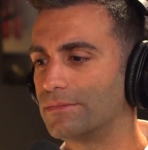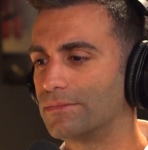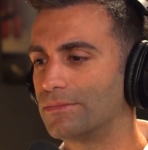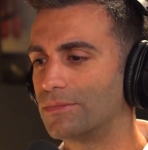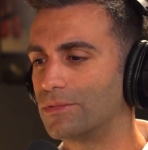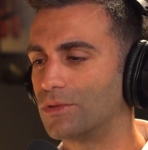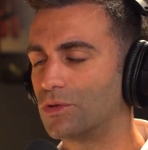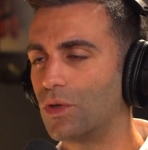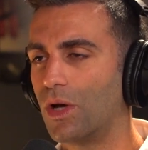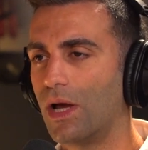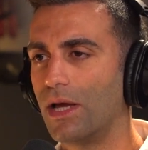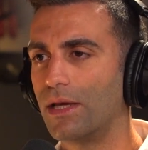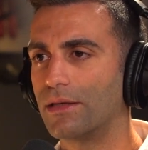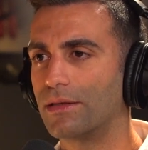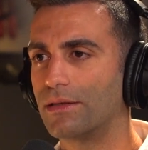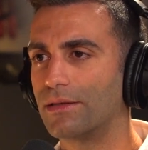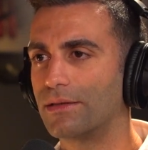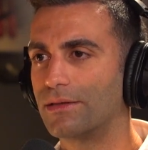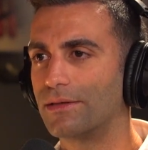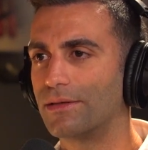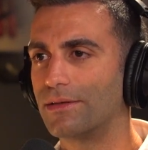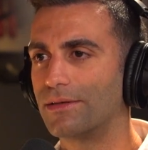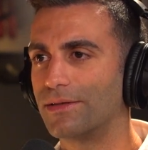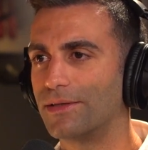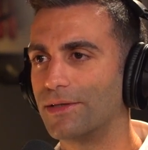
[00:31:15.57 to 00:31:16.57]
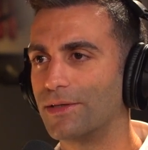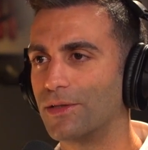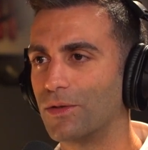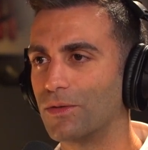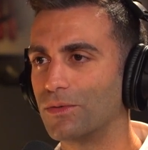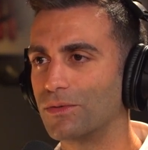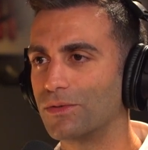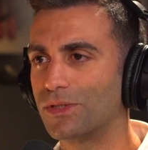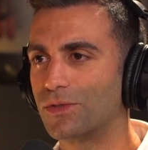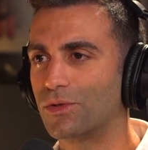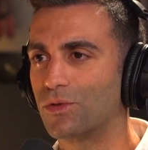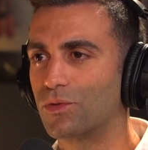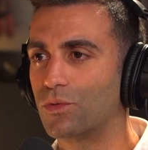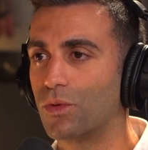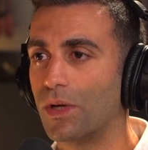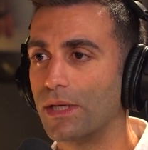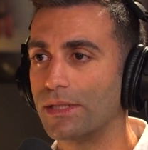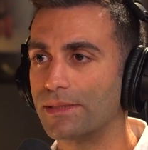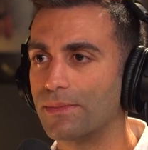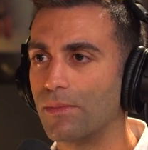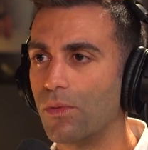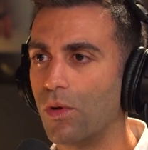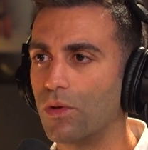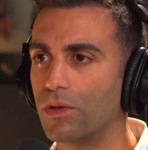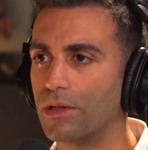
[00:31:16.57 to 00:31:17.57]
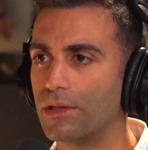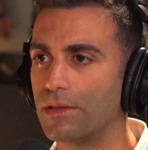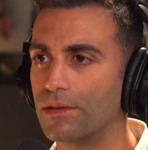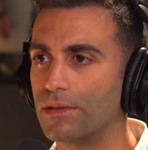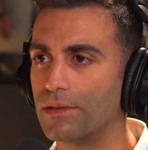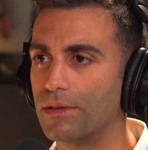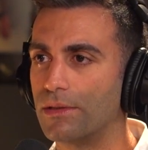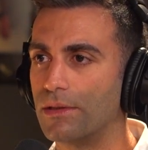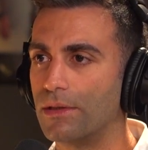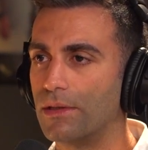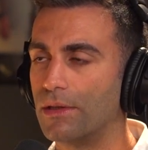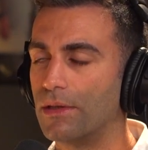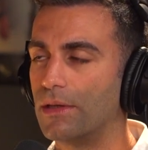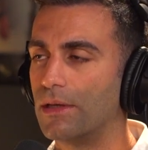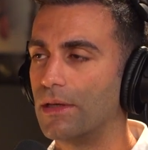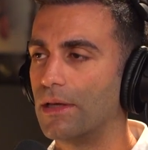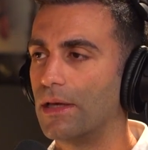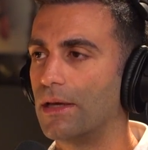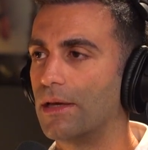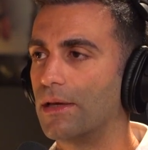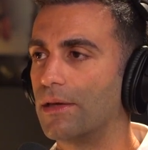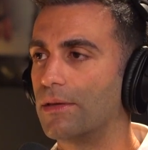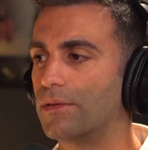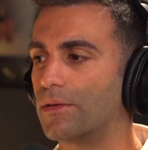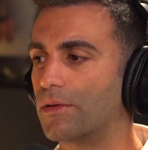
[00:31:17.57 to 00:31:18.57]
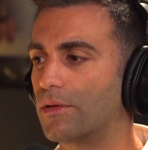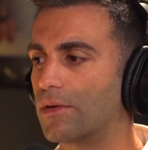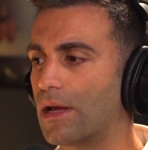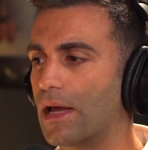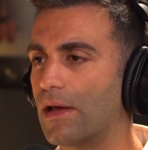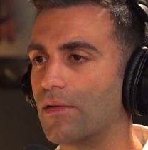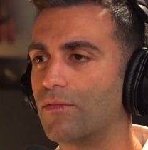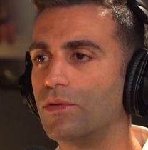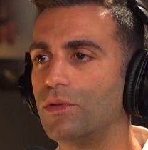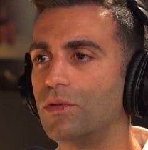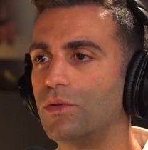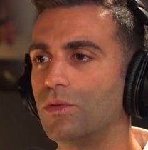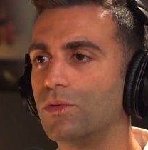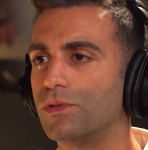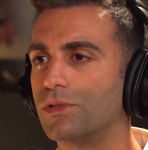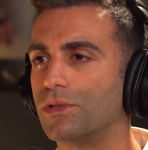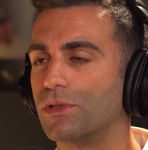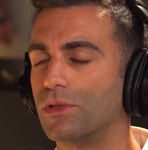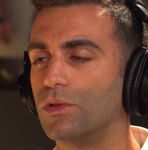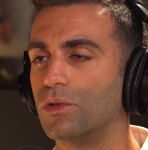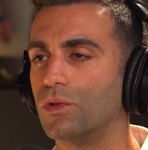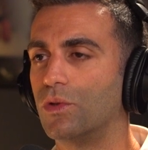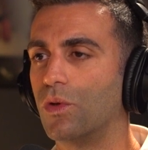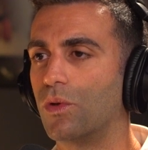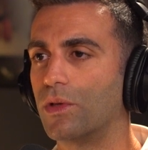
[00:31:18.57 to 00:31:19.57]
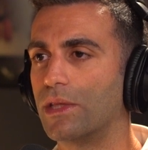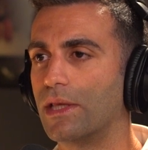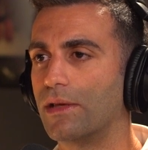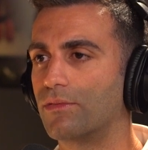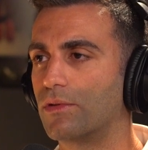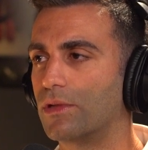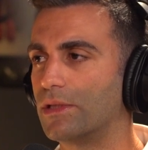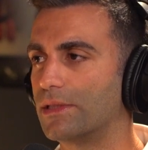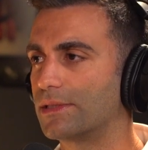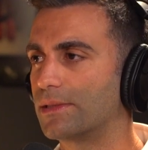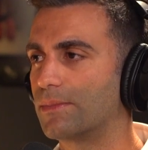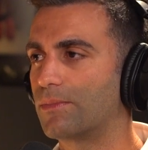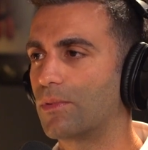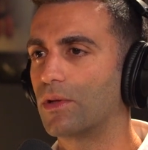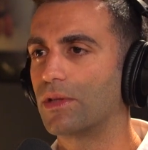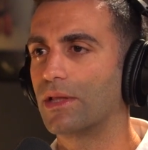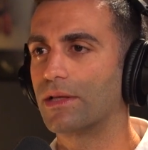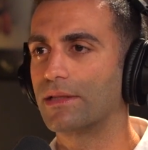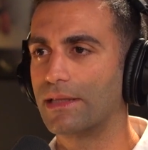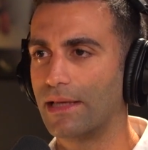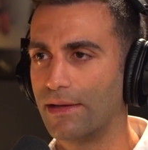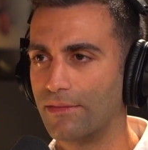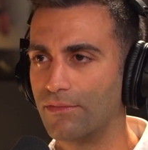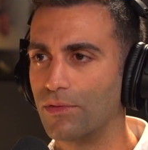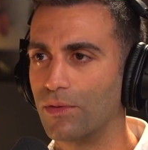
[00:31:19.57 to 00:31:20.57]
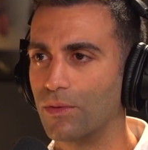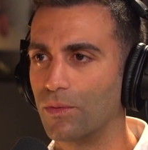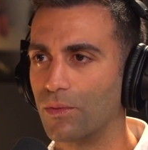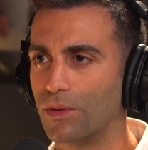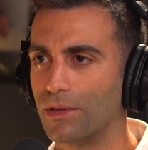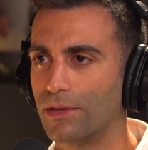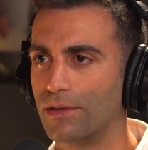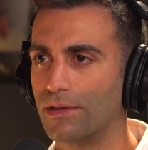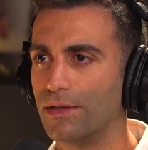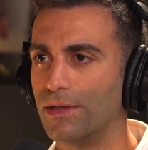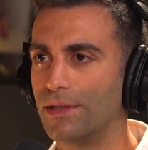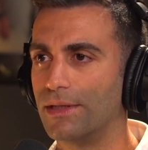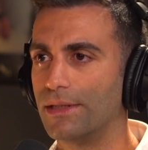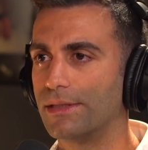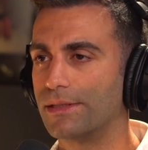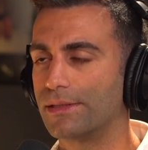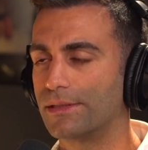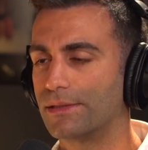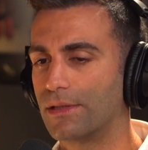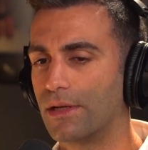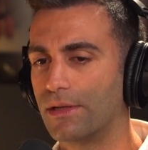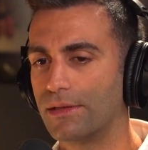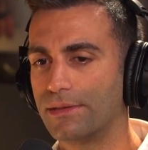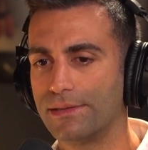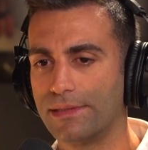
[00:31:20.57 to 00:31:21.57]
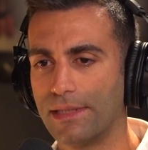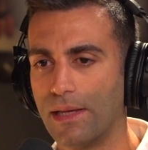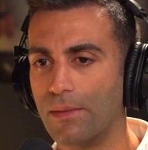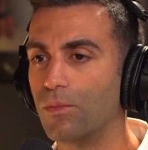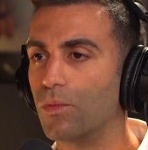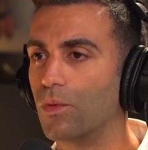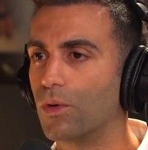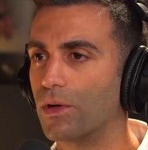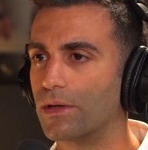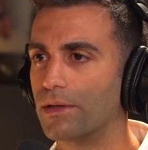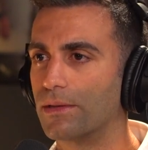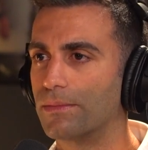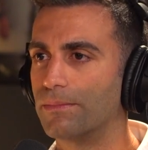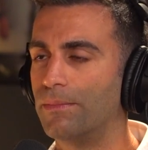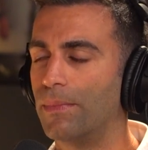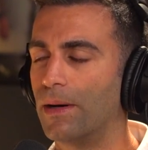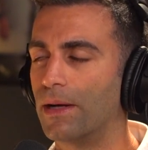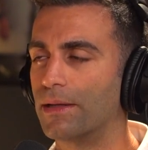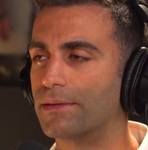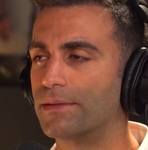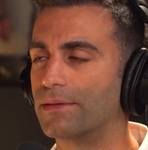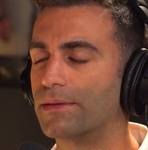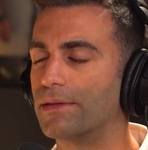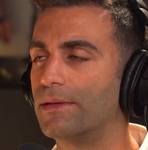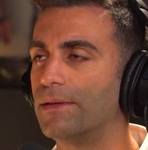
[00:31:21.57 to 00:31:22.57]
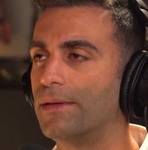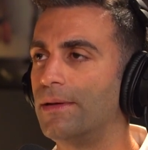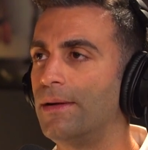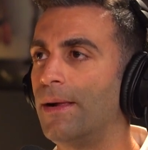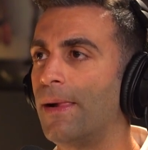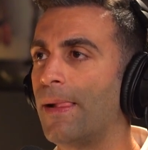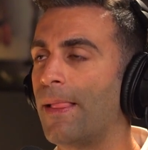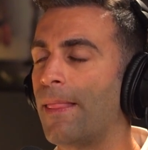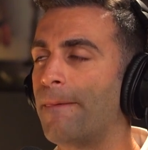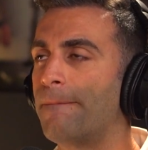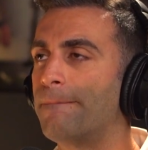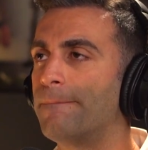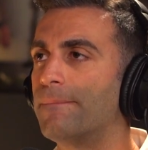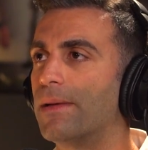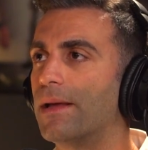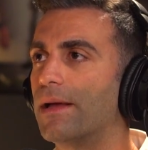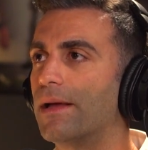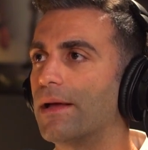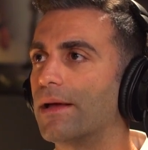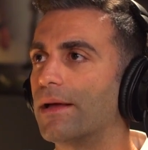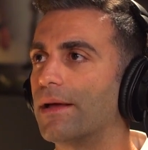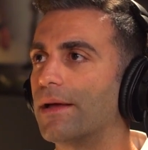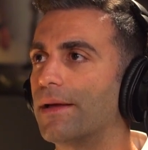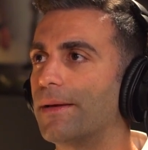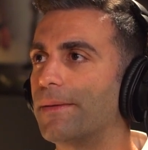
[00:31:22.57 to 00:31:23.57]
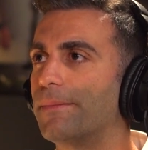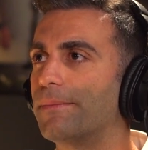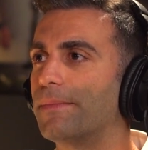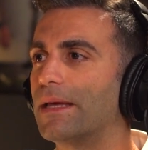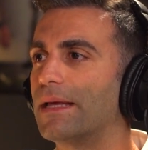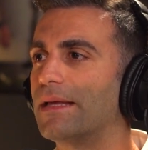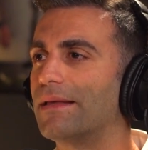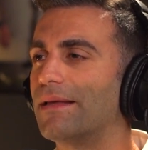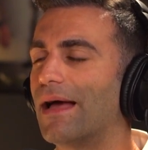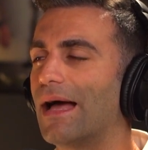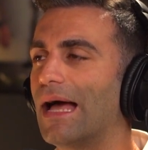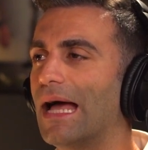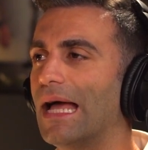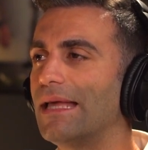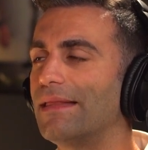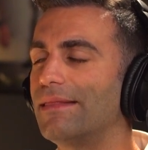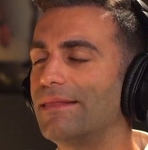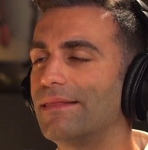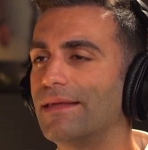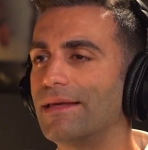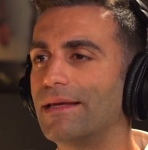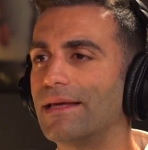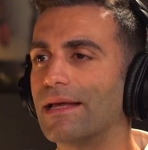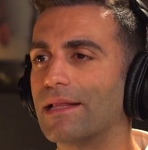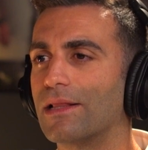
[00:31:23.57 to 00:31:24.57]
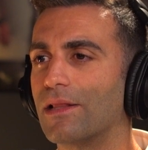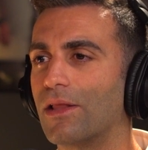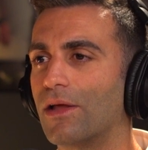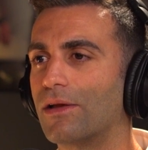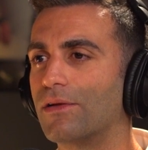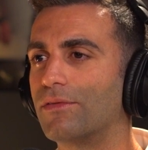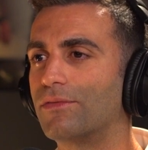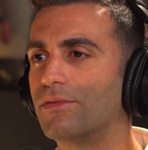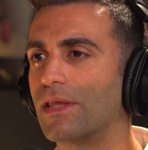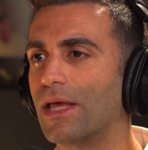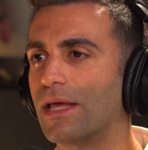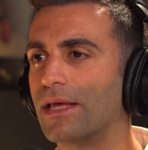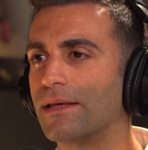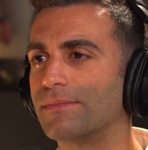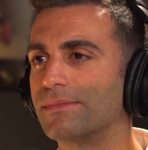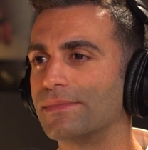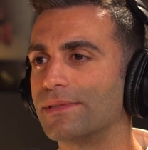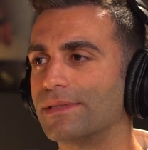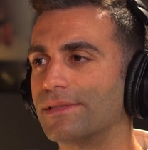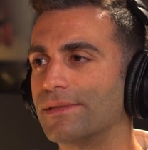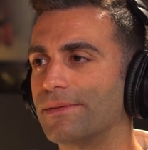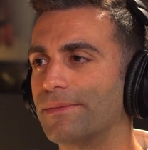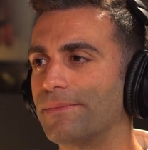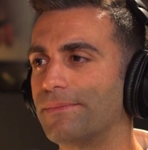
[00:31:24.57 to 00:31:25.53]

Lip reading: try. Try small. There are avenues. You don't have to list the product everywhere. Start somewhere. But I think a lot of times,